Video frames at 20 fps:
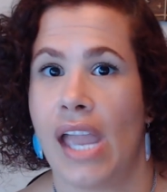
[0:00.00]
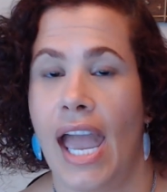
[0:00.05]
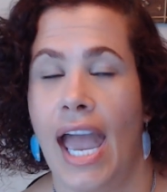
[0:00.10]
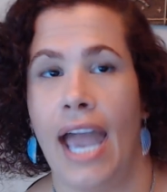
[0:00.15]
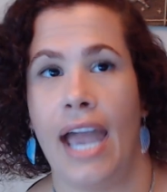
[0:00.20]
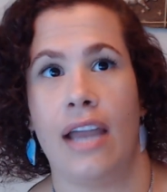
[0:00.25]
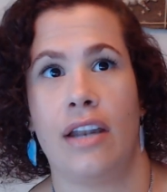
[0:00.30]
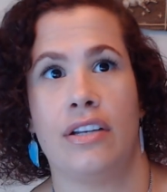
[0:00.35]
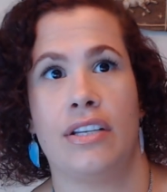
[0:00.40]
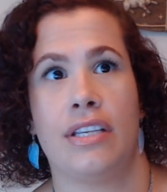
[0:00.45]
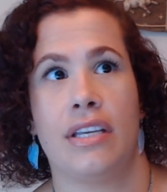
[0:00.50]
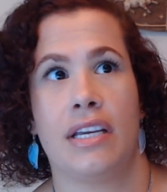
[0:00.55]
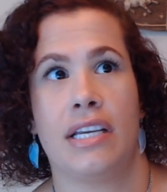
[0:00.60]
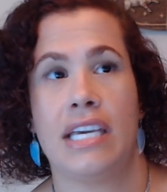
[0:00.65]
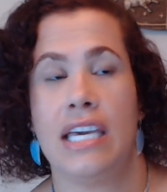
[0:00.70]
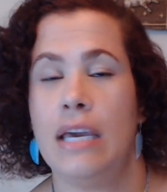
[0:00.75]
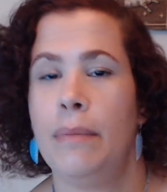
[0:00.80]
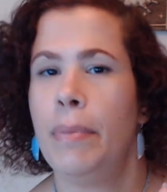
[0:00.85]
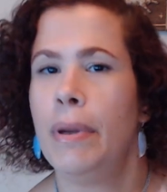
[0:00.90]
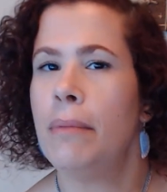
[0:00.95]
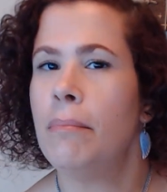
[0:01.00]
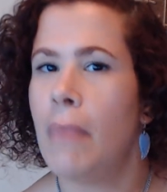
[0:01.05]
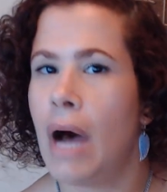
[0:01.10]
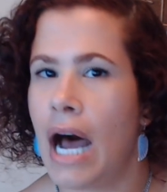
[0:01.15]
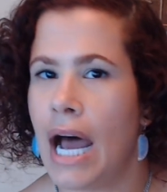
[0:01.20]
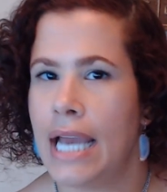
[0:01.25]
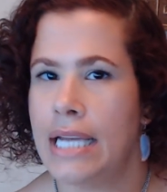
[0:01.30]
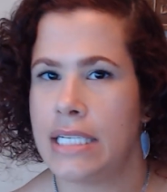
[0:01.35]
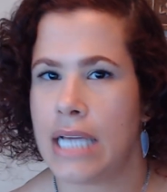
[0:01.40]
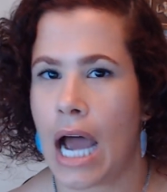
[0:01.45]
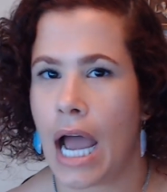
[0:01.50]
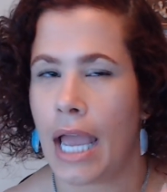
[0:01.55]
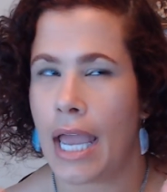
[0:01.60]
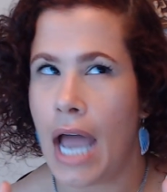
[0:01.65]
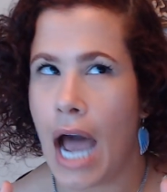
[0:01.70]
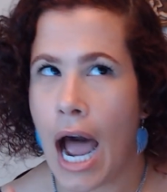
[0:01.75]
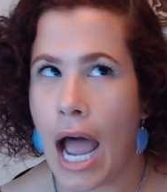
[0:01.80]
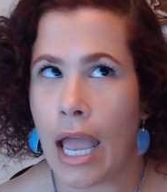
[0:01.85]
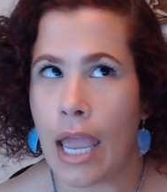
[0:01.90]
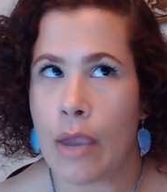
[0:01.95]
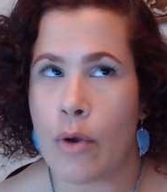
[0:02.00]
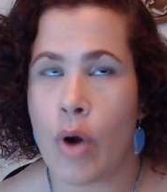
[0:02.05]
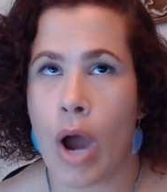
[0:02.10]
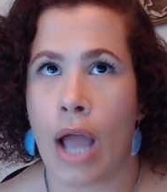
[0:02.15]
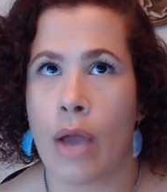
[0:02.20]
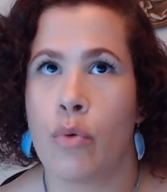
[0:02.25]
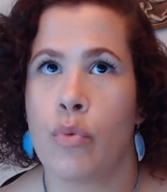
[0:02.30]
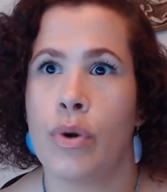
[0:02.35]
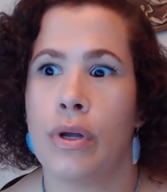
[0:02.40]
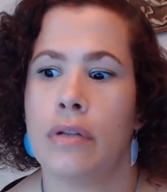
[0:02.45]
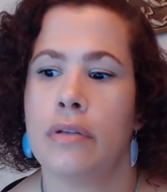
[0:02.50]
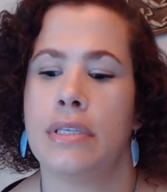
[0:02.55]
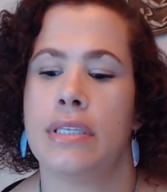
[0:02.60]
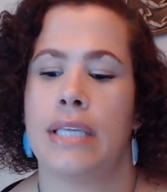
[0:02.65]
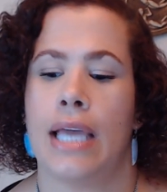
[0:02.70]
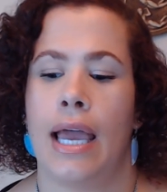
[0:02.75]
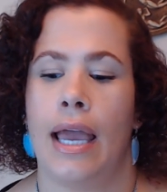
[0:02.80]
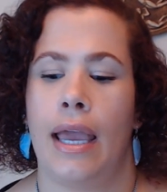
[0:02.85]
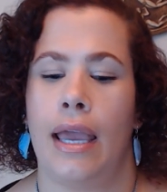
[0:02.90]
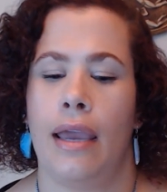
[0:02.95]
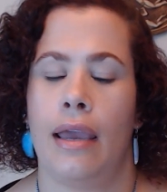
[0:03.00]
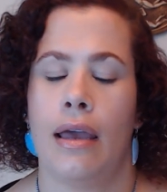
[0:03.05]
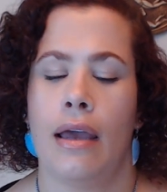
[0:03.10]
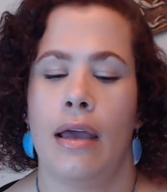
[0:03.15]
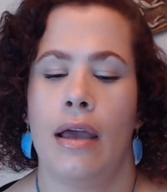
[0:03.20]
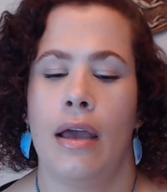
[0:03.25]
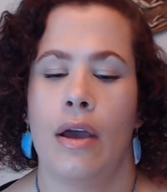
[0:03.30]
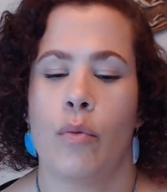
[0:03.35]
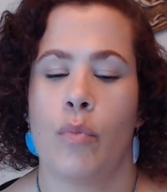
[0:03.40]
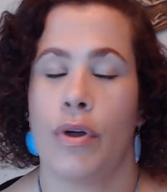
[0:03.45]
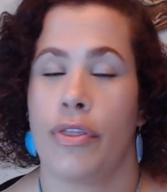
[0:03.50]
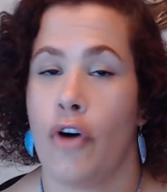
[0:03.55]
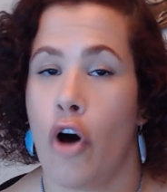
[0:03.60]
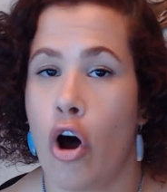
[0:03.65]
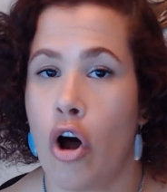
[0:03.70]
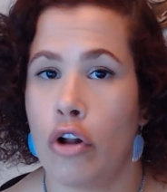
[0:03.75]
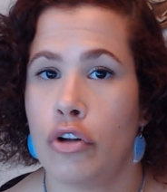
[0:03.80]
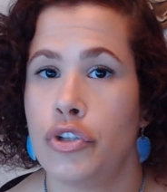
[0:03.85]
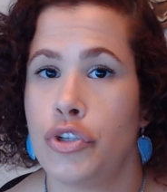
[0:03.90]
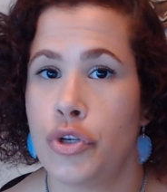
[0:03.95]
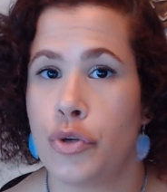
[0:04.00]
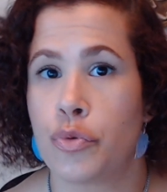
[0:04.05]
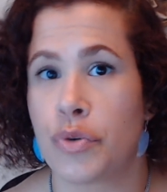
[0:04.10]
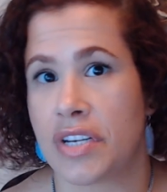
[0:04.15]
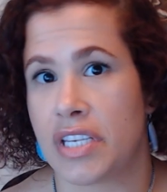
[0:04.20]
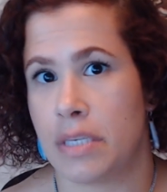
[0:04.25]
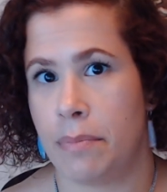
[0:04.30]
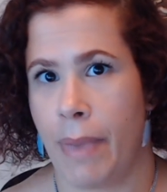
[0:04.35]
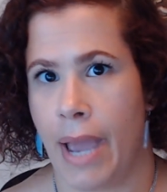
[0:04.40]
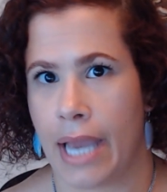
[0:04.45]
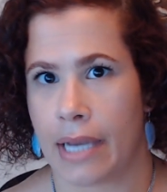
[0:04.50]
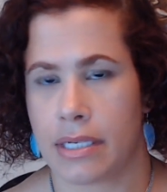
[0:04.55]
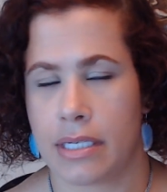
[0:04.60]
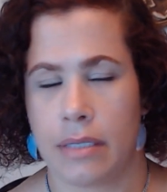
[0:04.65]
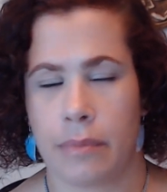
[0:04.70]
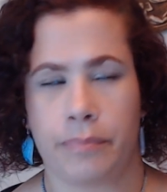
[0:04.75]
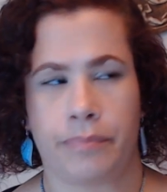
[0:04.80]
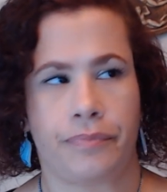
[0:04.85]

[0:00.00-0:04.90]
And keep in mind, I, I, I will say, with all due respect,